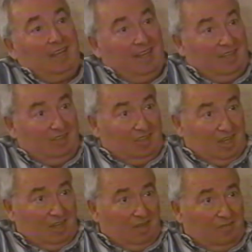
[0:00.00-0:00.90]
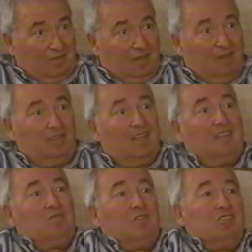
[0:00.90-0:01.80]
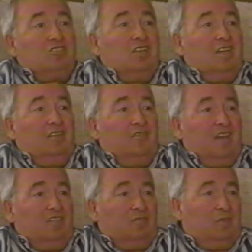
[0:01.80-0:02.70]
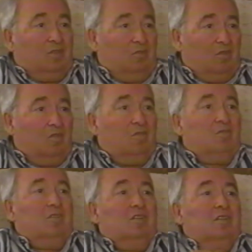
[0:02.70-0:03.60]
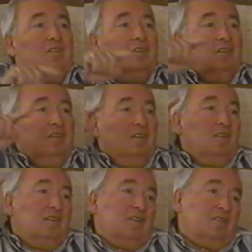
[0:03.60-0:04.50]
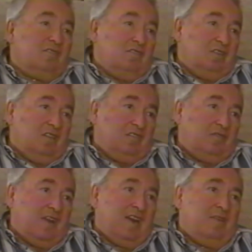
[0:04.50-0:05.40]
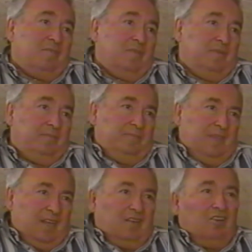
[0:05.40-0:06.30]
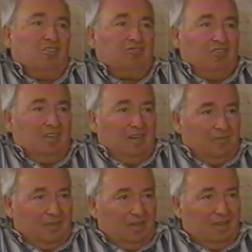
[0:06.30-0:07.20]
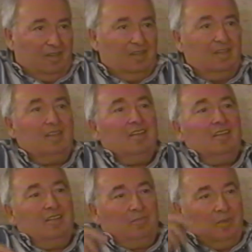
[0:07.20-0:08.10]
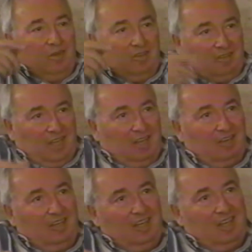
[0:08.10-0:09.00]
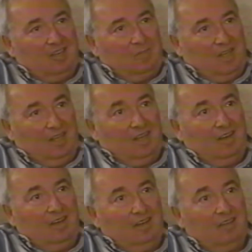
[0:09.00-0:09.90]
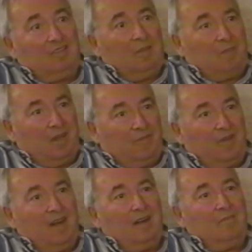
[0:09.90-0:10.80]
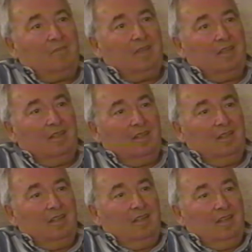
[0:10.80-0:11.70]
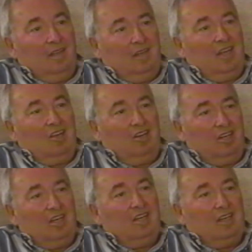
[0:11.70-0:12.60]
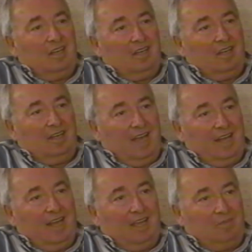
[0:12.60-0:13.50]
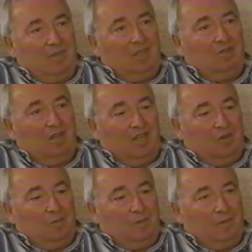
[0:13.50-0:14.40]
can't stay here forever. That's when she advised me to go to this farm across the river because they're going to need me there. It's a big farm, and they're going to need a guy like me to help.